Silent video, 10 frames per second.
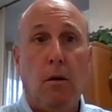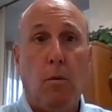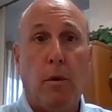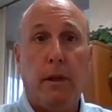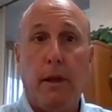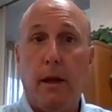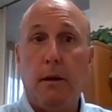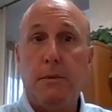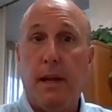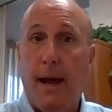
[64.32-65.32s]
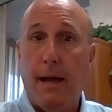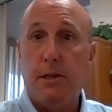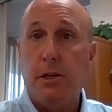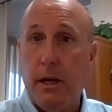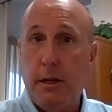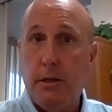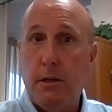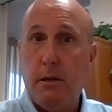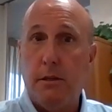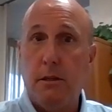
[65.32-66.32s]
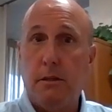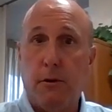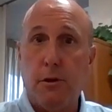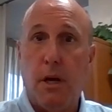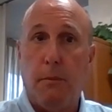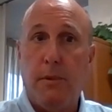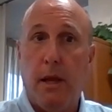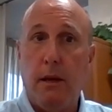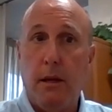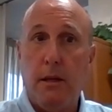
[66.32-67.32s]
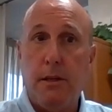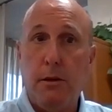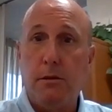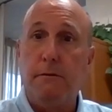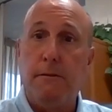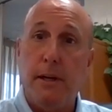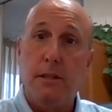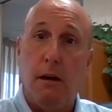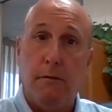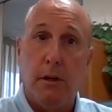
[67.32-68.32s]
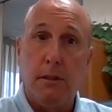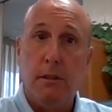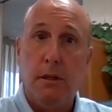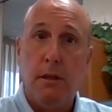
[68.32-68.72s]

One of the items that has changed since the first update is the use of face coverings.